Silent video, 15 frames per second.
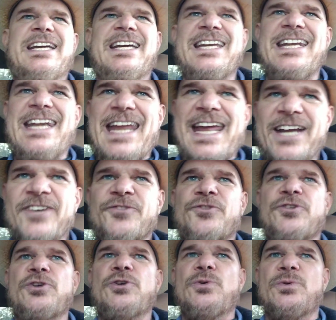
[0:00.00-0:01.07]

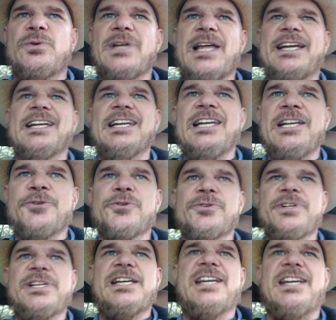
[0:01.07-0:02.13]
connects you, like
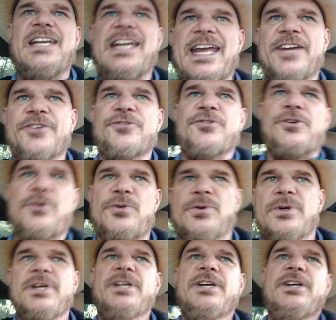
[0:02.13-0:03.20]
literally connects you
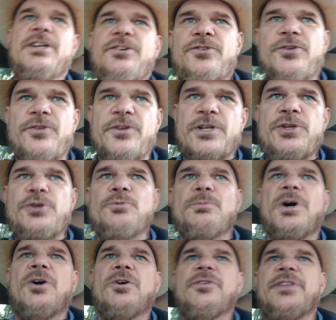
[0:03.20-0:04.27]
to the cue
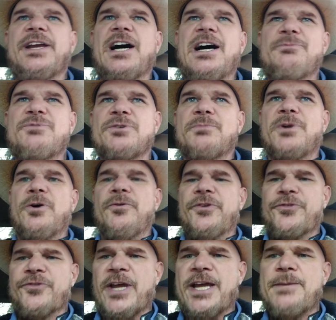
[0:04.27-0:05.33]
ball and the object ball
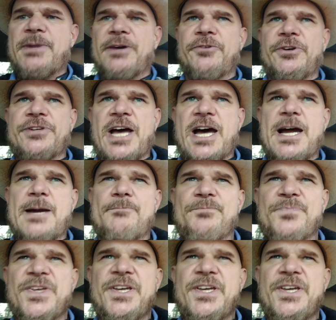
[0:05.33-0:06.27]
the same every time.